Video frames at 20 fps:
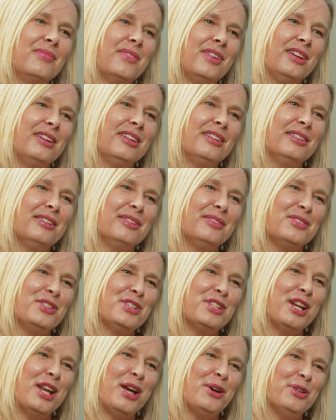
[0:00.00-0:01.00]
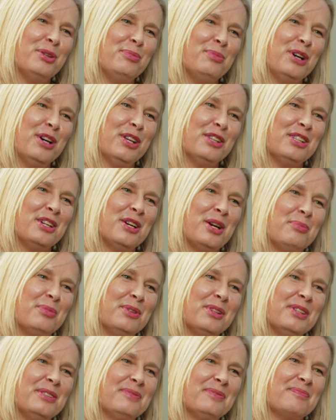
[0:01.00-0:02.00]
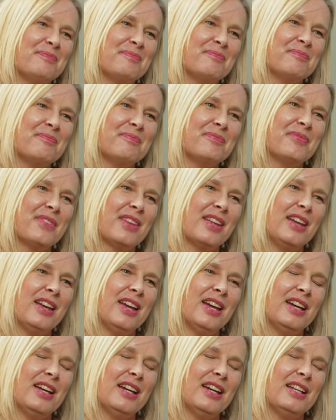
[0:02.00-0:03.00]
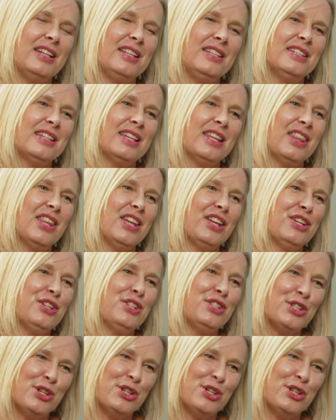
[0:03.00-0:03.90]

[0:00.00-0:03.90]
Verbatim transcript: Yeah, just allow the path to happen. Eliza, thank you so